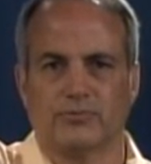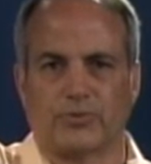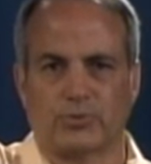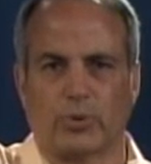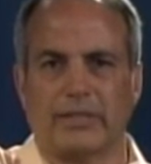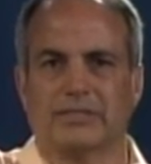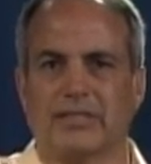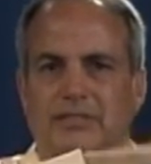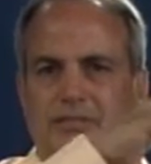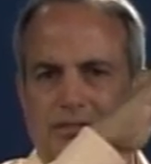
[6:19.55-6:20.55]
From
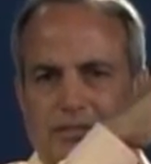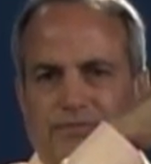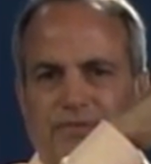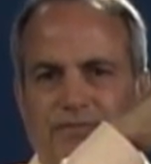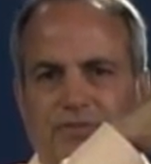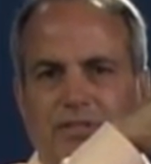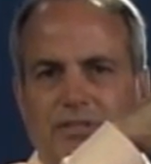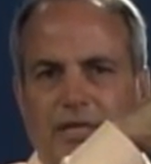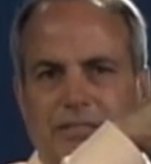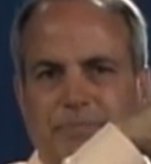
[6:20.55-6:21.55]
26 to
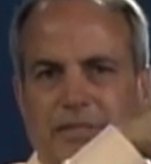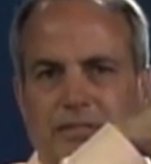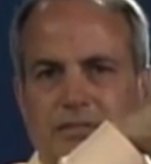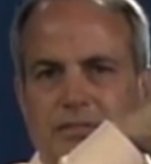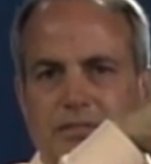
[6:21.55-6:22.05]
50, it's been